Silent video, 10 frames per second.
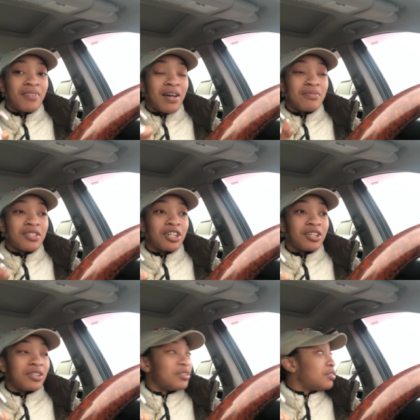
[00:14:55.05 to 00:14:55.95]
I'm
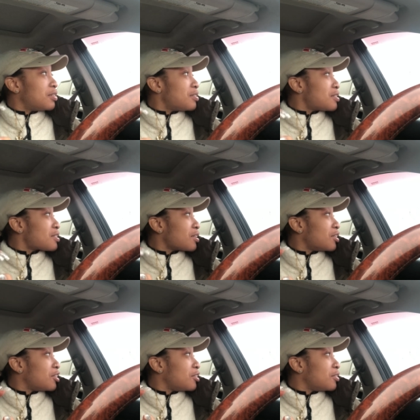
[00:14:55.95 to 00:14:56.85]
scared. I'm just
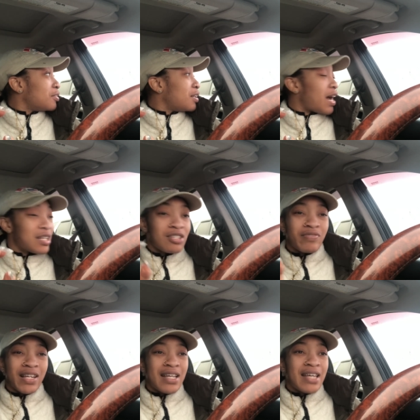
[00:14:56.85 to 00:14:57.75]
scared. I just
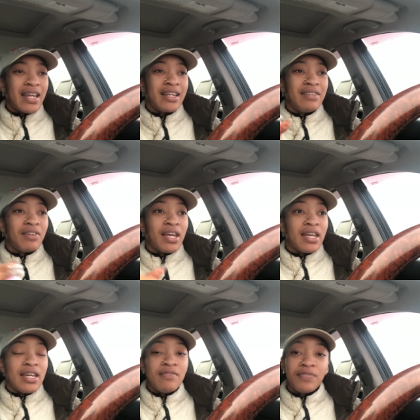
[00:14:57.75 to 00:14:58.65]
realized I didn't even
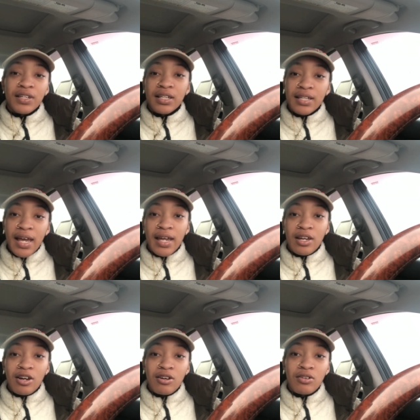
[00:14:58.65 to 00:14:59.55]
eat for the day,
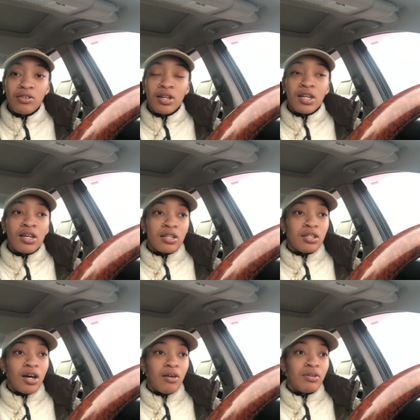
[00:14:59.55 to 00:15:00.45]
yo.
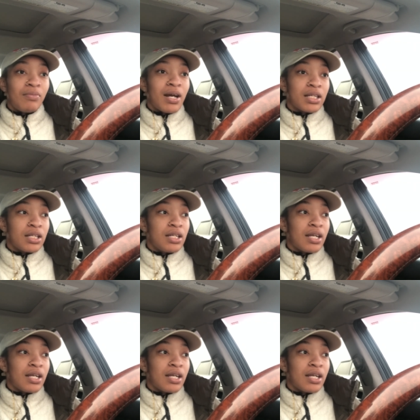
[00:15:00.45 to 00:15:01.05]
Yo, what am I gonna eat,